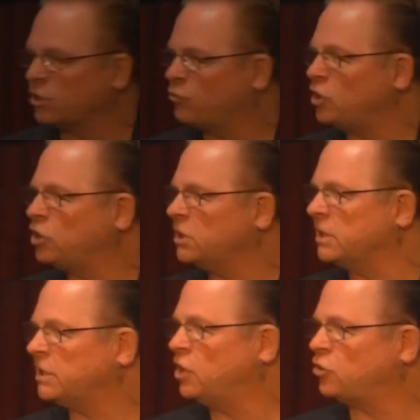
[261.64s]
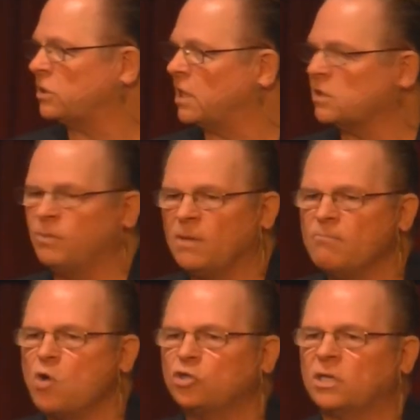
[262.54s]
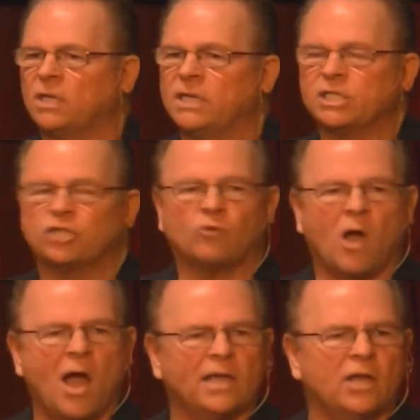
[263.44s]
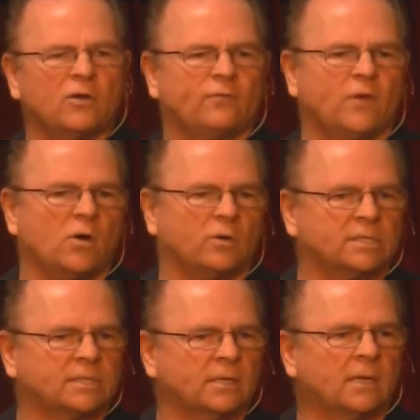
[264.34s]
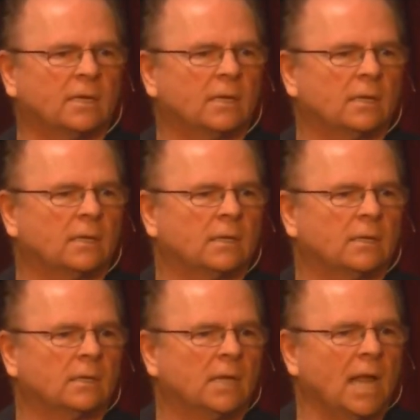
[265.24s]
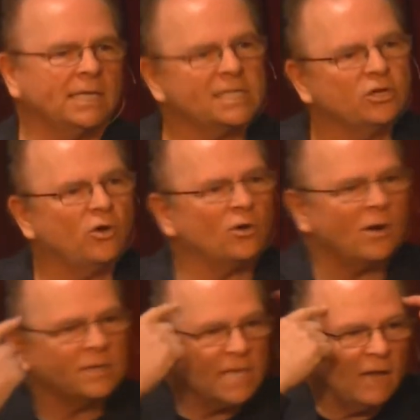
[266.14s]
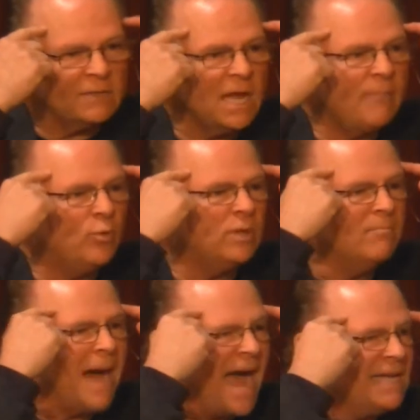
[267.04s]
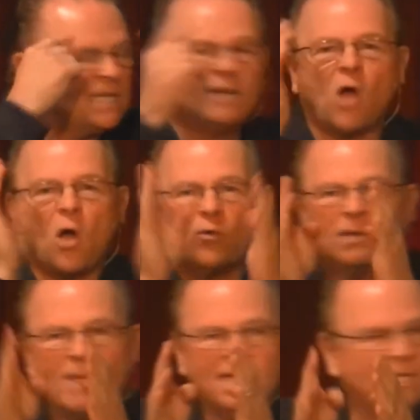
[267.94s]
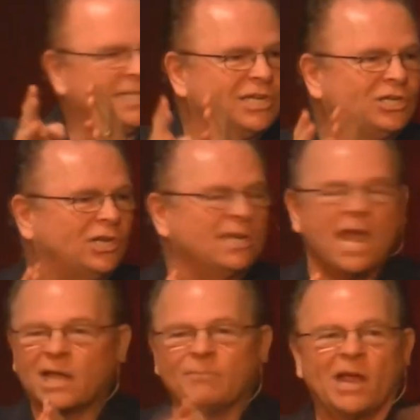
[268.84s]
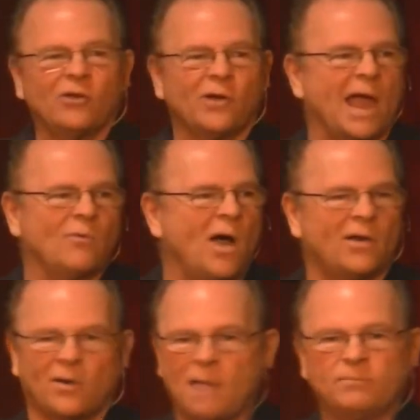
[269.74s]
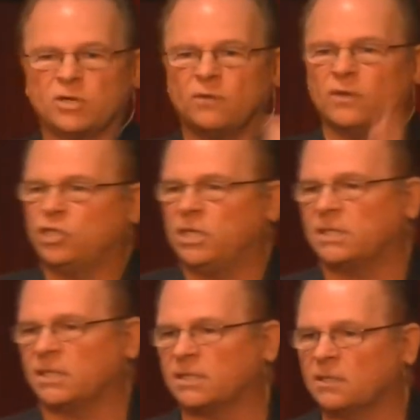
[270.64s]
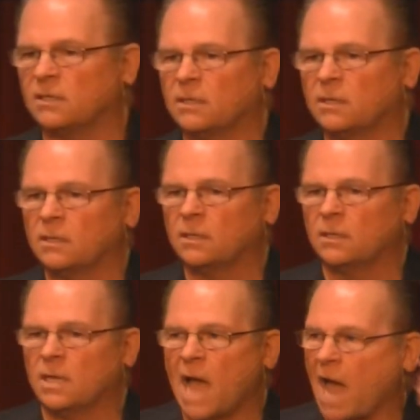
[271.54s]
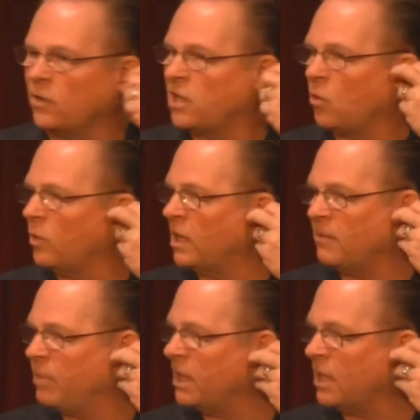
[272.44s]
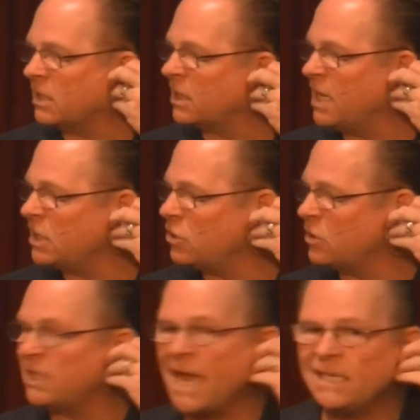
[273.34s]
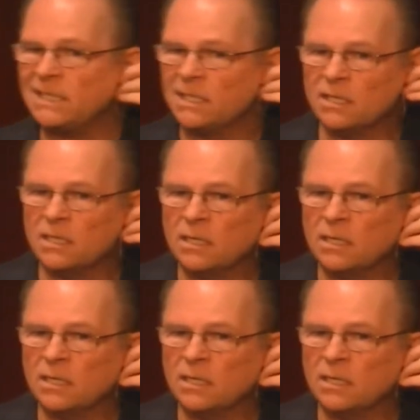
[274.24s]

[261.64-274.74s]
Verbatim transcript: as Christians, let's teach ourselves to be emotionally strong here, folks. Amen. Let's gird ourselves up with minds that have already made a decision. Come hell or high water, I'm serving Jesus. Amen. I don't care what anybody else thinks or says.